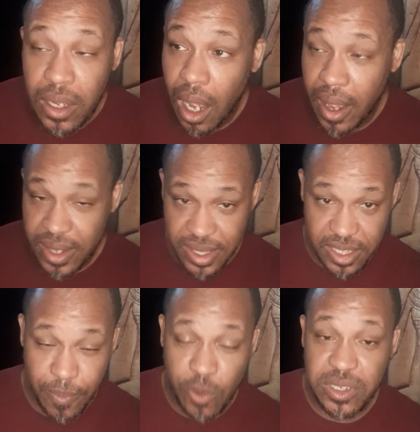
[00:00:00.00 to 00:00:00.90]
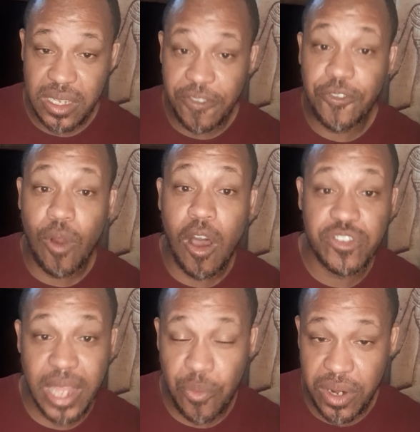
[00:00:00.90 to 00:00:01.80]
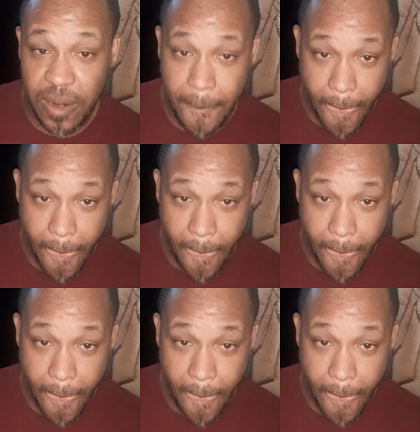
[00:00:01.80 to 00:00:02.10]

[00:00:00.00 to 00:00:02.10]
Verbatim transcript: Uh, it's just mostly the frost that when